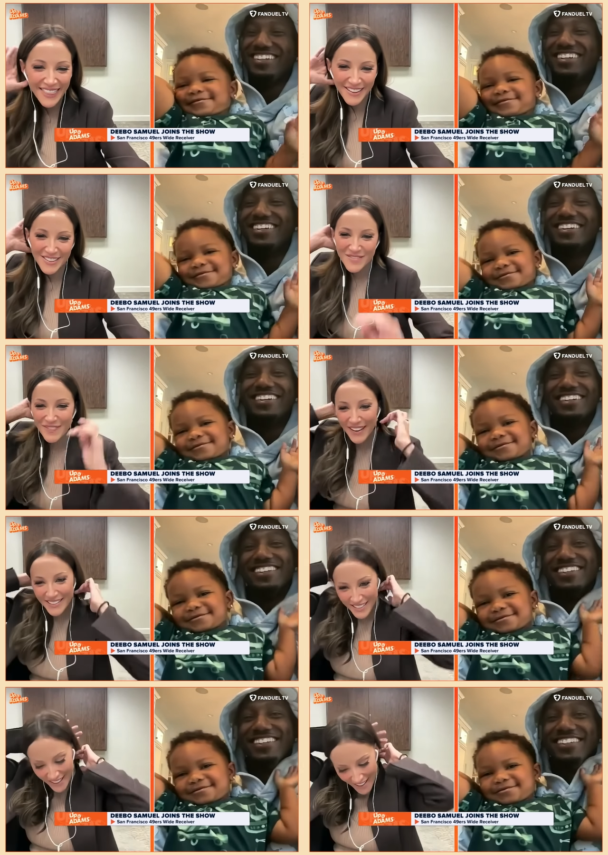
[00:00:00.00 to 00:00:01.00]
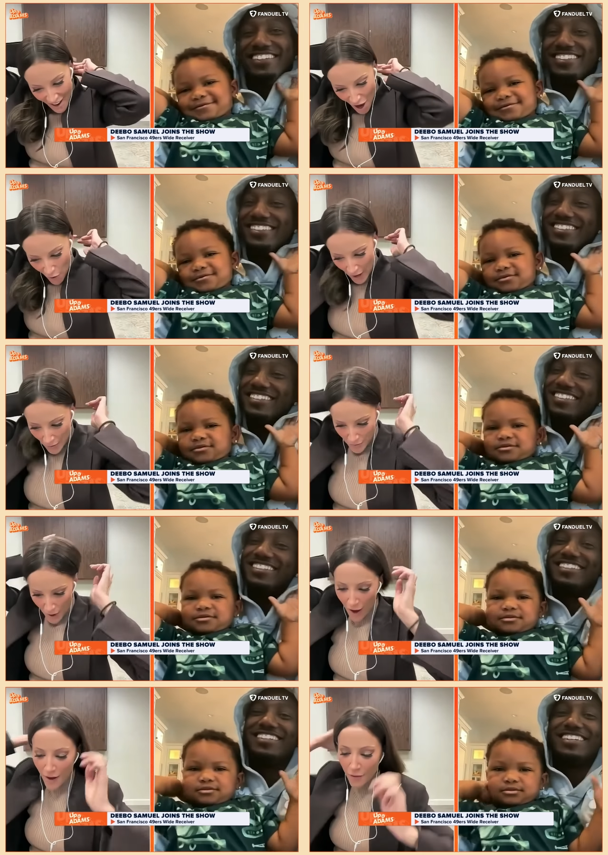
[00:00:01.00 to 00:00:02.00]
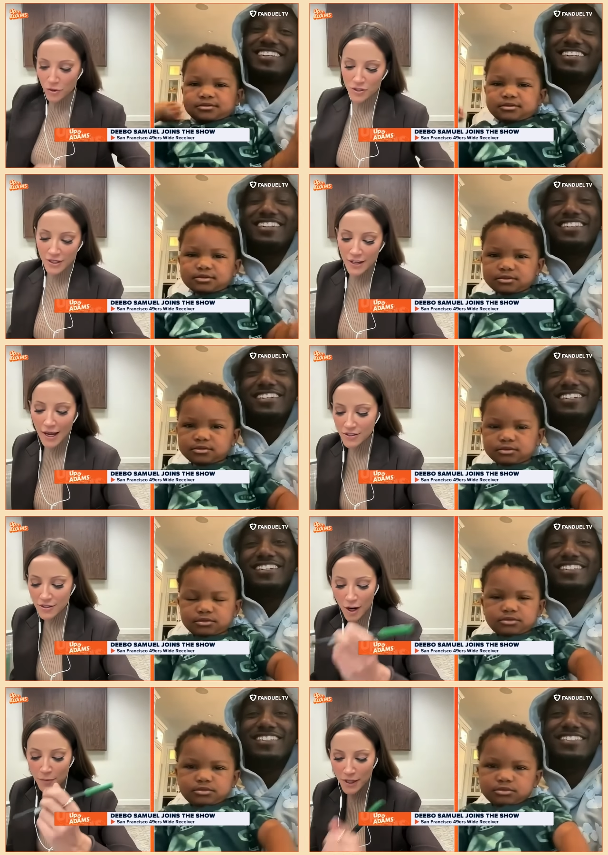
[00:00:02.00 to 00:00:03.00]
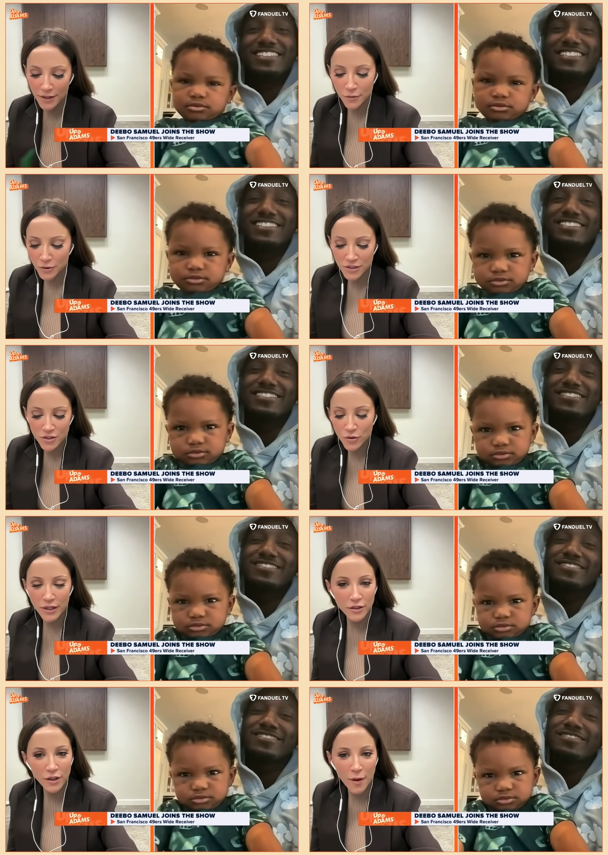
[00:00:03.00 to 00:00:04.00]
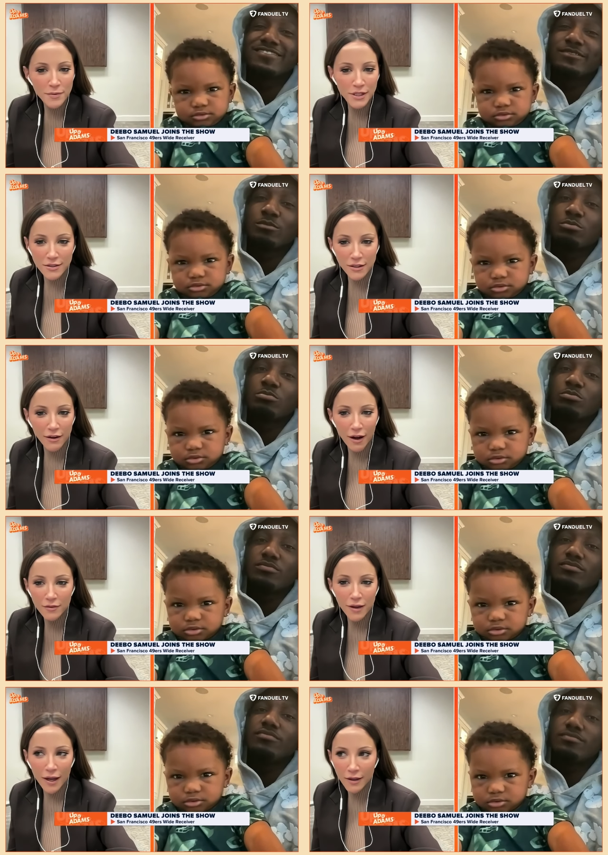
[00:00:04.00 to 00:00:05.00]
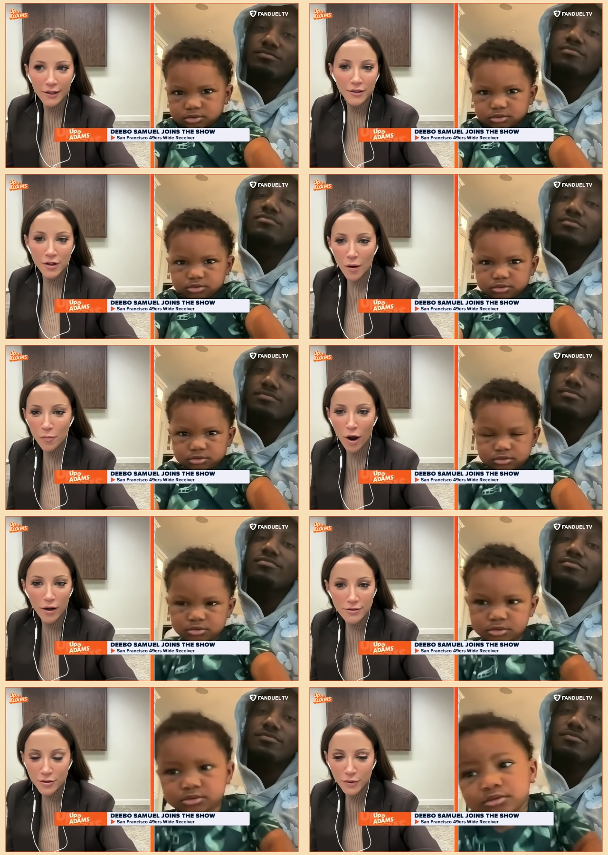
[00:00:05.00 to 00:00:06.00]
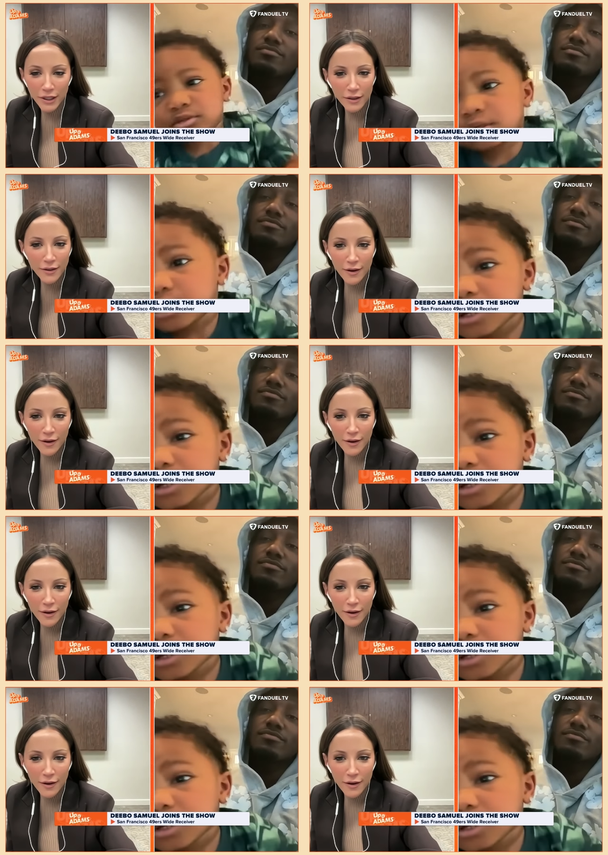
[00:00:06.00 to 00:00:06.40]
Speaker 1: that's amazing. Okay, we're just gonna. I see update. We're just gonna do like little updates here on. You know how Brock's doing.